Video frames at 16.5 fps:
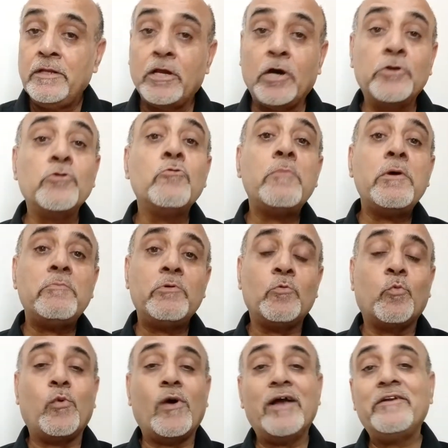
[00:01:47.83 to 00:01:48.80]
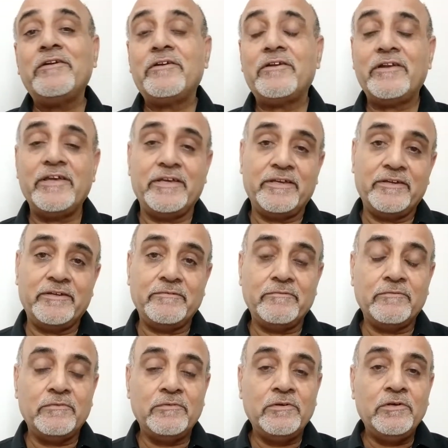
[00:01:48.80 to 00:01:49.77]
Now you may be
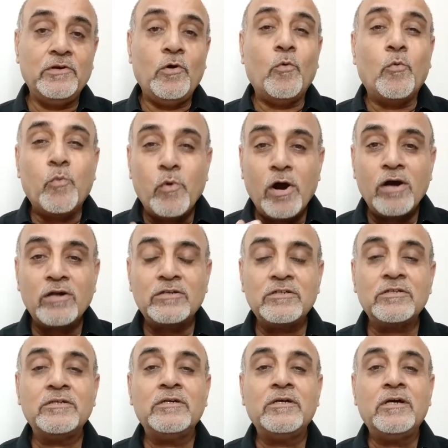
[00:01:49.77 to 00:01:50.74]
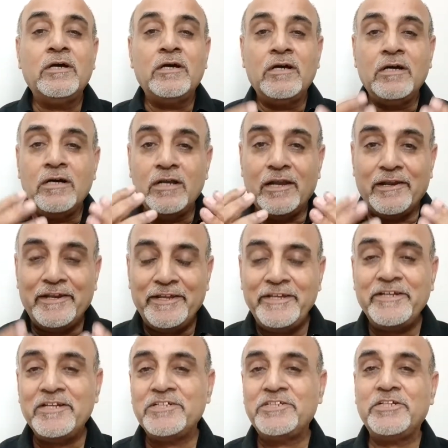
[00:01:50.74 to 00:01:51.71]
wondering, what
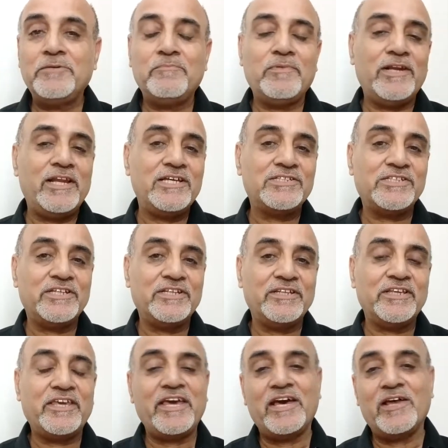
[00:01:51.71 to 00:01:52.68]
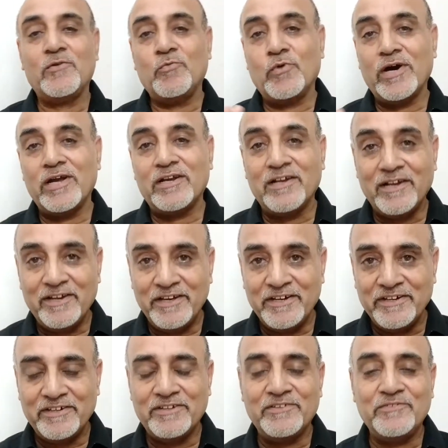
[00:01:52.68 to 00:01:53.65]
leadership lesson can one
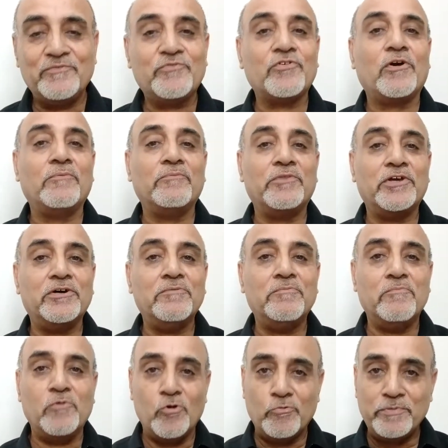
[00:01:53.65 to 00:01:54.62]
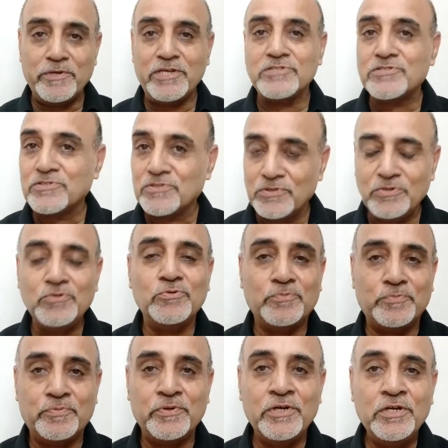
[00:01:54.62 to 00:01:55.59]
learn from the Mobius
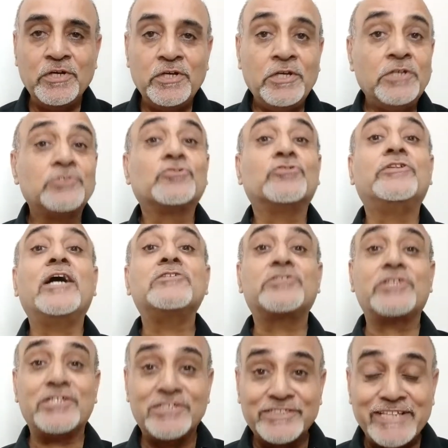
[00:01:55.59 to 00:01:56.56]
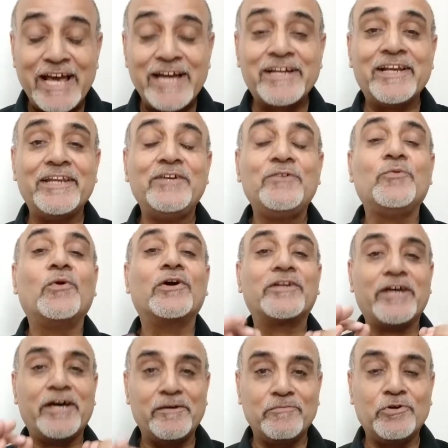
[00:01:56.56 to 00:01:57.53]
loop? So that's exactly what
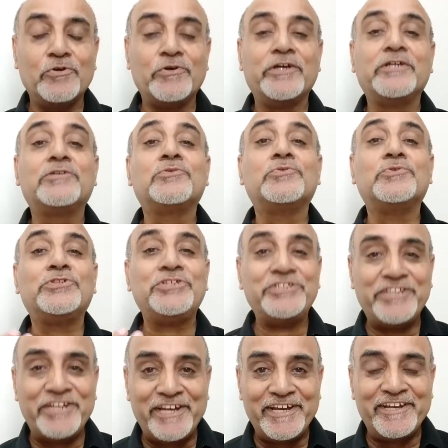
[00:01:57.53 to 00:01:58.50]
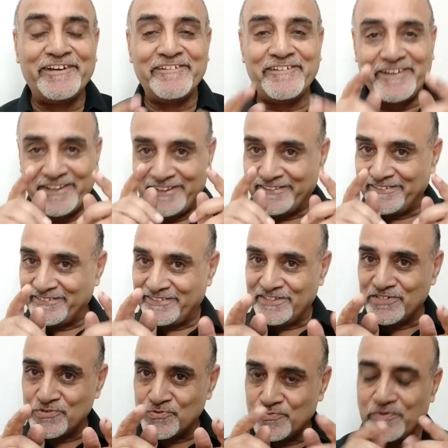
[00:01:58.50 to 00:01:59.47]
I'm going to share in
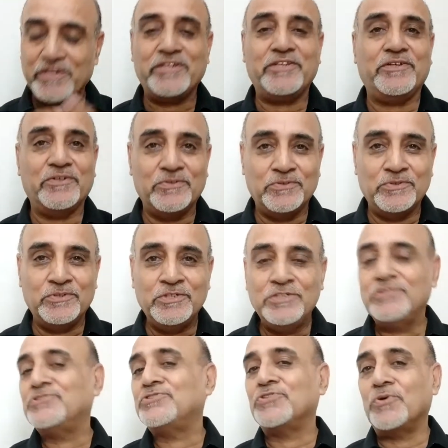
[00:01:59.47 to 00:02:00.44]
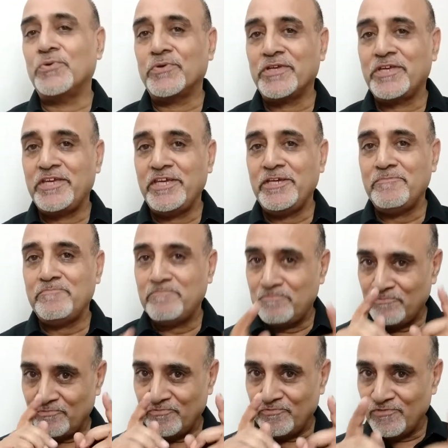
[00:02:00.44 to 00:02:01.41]
this video. So keep
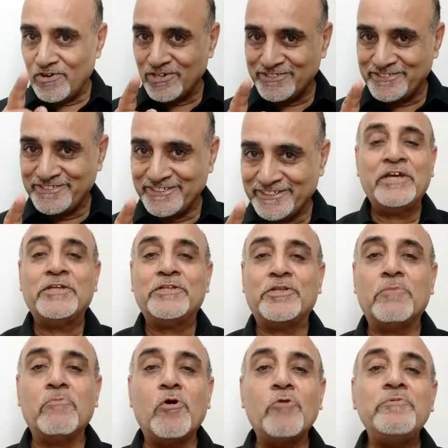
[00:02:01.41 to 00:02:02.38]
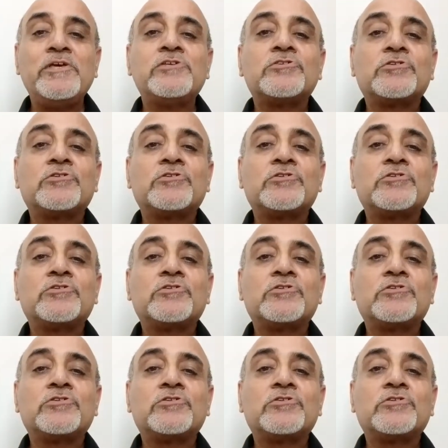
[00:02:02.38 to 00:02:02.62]
watching. The Mobius